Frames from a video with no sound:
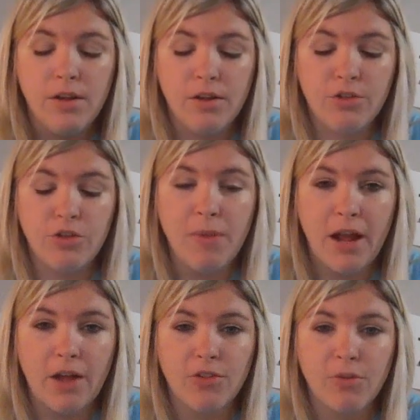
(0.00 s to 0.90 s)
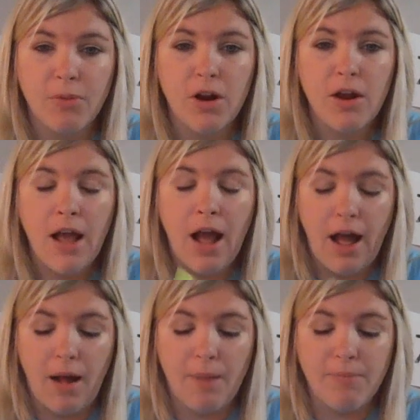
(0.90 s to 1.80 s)
to my customer.
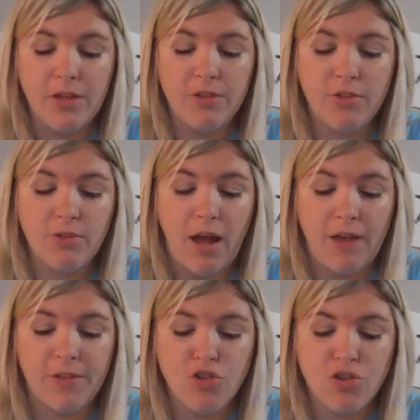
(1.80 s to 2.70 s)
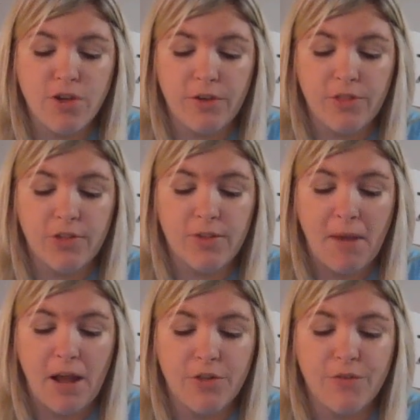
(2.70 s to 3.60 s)
I shared this in
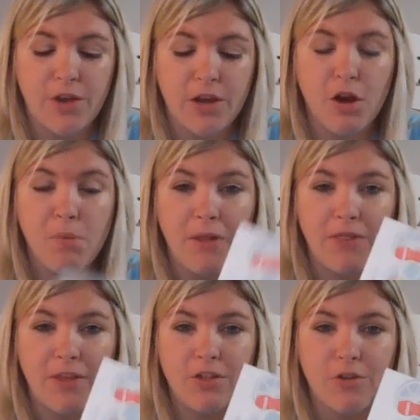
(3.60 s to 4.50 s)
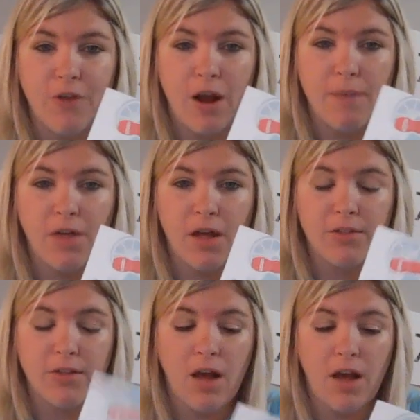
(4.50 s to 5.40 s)
my other video, but these are from
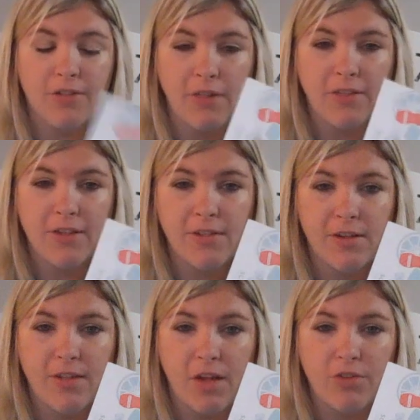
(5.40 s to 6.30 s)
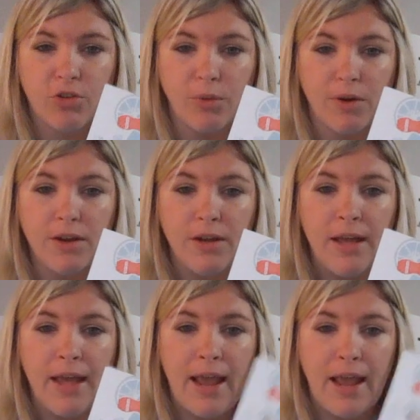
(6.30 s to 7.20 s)
the Scentsy Success Store,
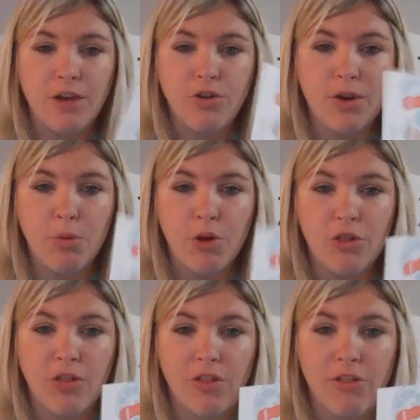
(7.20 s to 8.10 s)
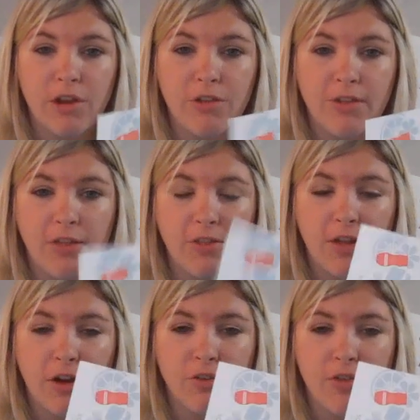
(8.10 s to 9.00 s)
and you can put the little scent
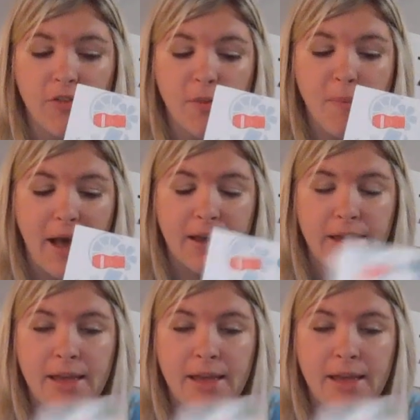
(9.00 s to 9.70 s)
stickers on the back.